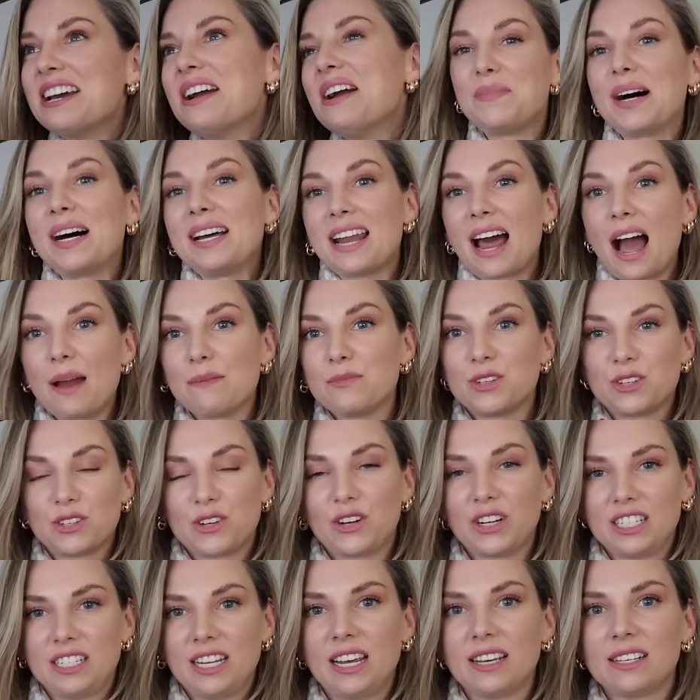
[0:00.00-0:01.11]
But I'm just
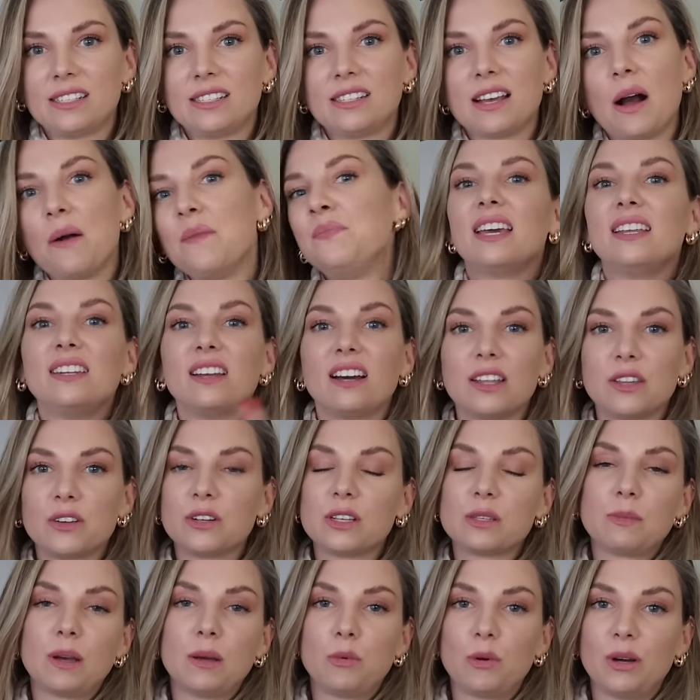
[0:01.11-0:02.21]
not a texter, and neither
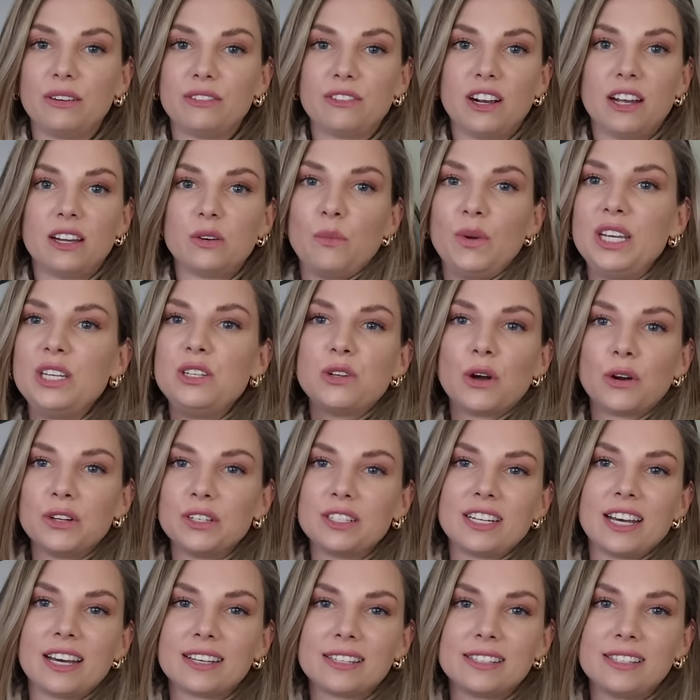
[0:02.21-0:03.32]
is my boyfriend. We don't
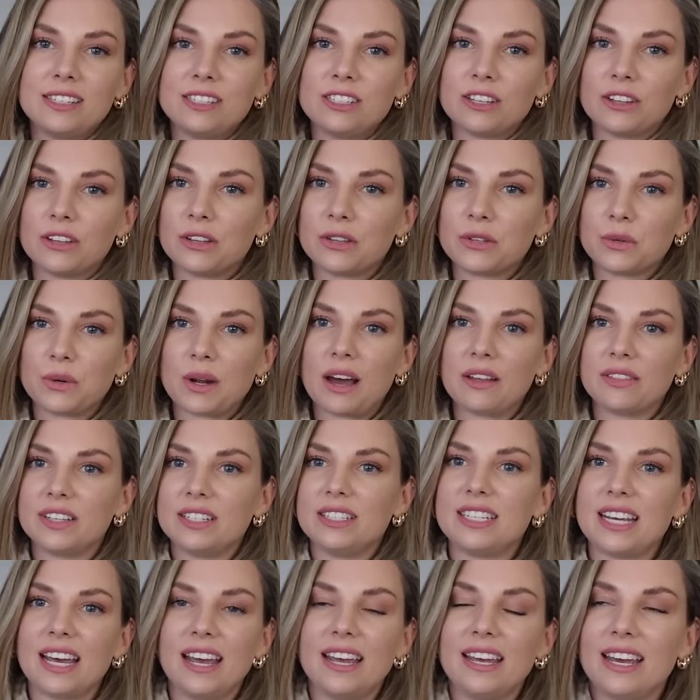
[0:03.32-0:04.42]
text each other throughout the
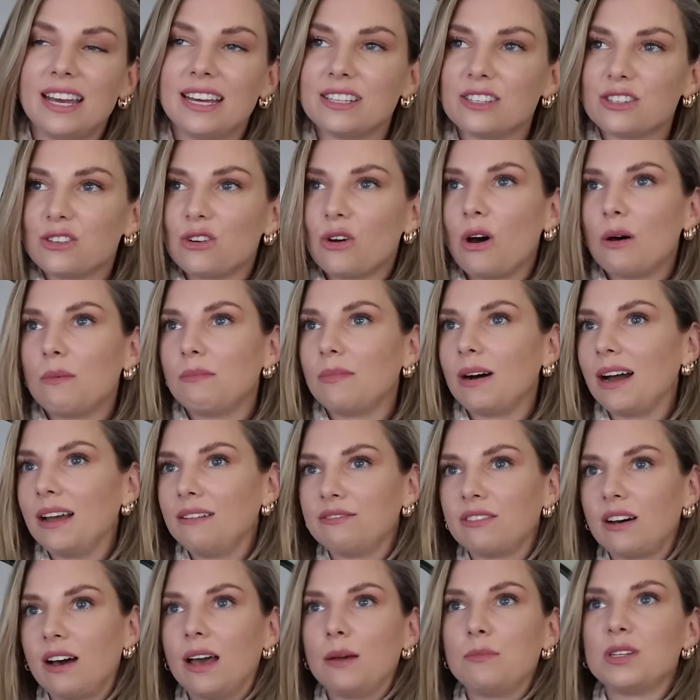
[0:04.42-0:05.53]
day. It's not my
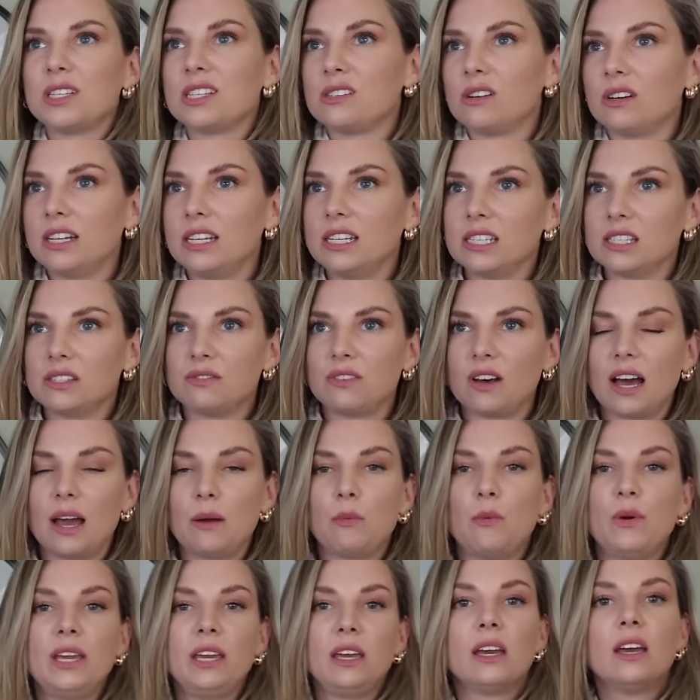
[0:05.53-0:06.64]
vibe. It's not his vibe.
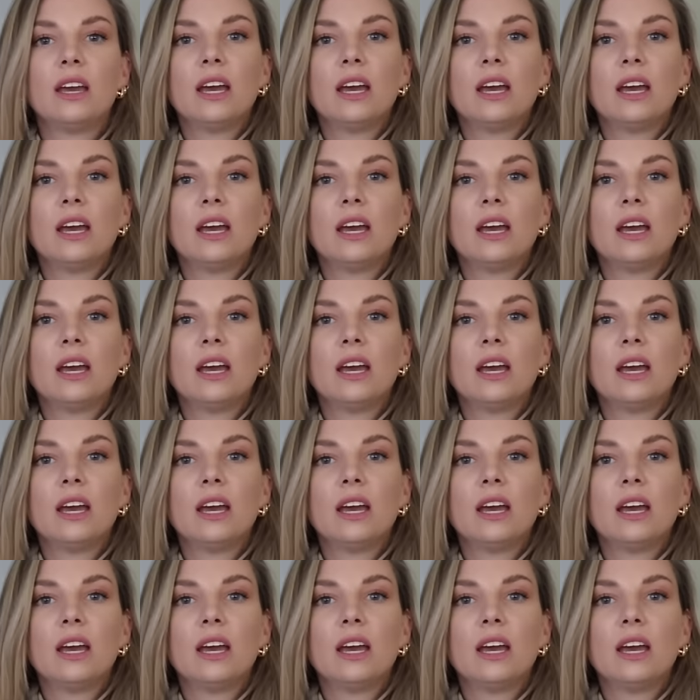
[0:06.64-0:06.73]
We